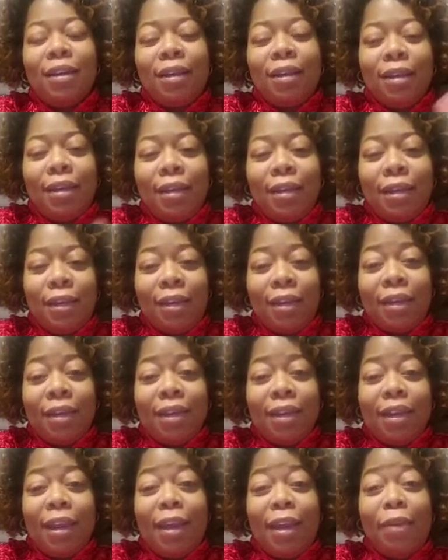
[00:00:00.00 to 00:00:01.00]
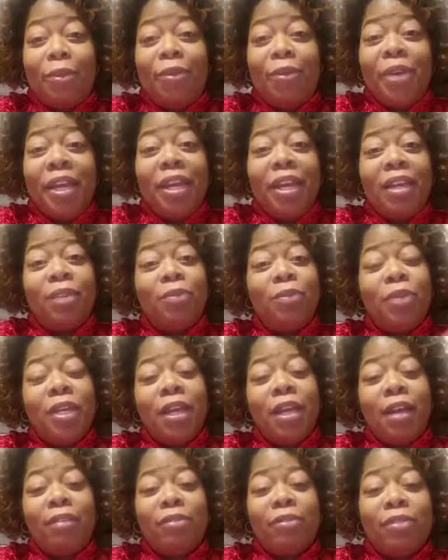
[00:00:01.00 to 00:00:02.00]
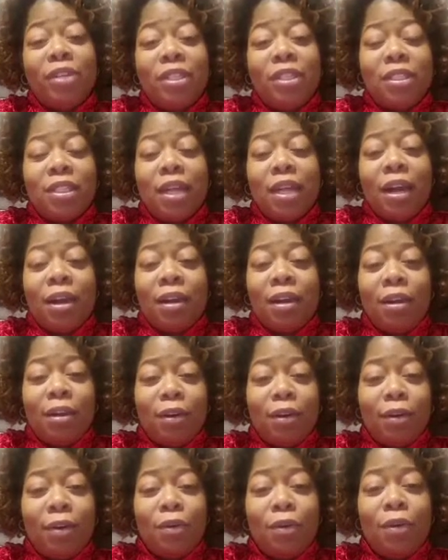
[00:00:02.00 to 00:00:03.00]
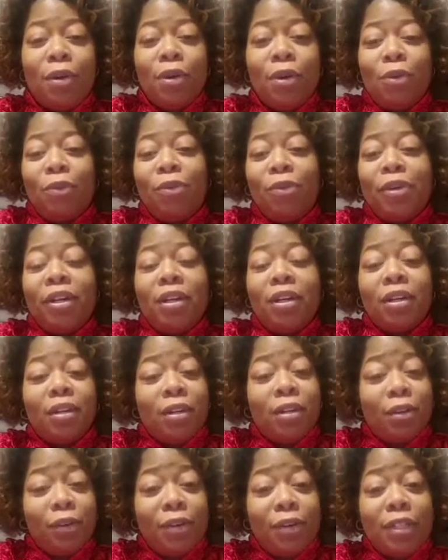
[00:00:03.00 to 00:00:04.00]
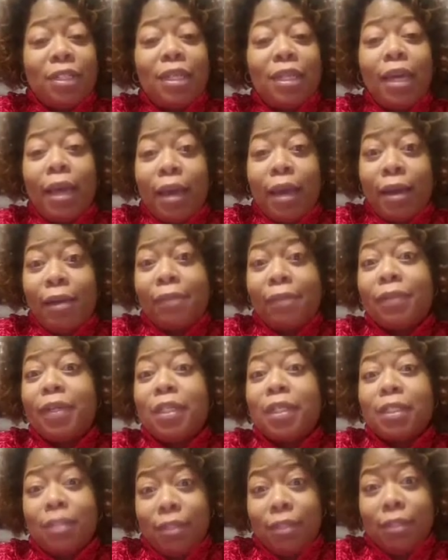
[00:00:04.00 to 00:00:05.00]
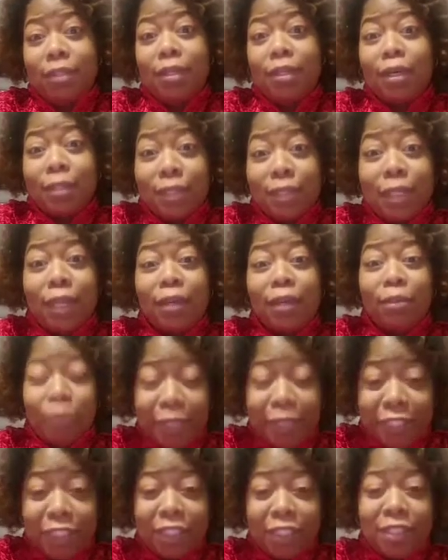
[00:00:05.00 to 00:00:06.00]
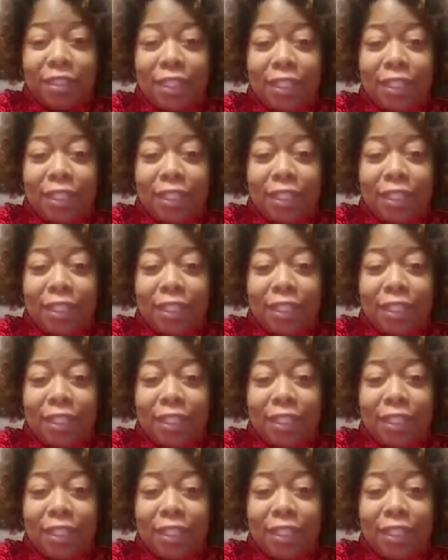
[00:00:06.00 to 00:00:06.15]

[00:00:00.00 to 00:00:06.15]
in. And when we have reached our goal, we are going to have a celebration.